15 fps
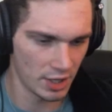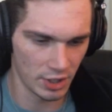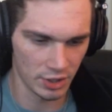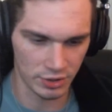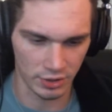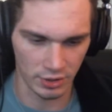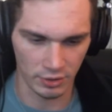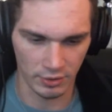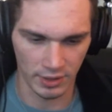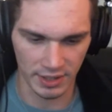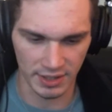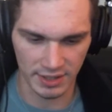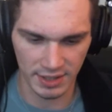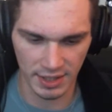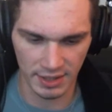So I
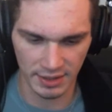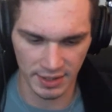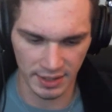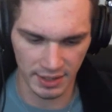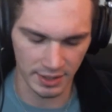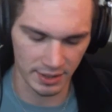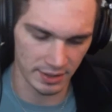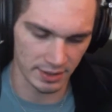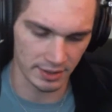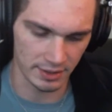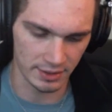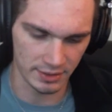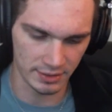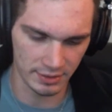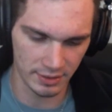decided that
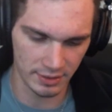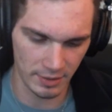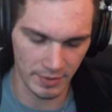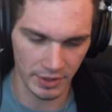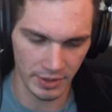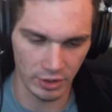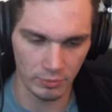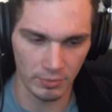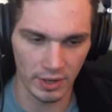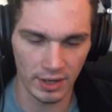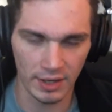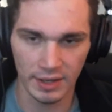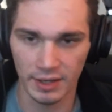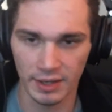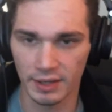I'm gonna go
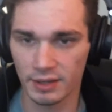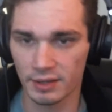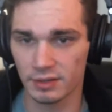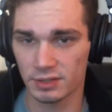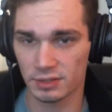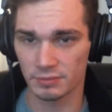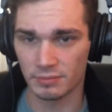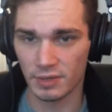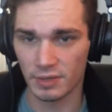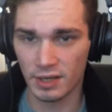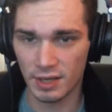buy some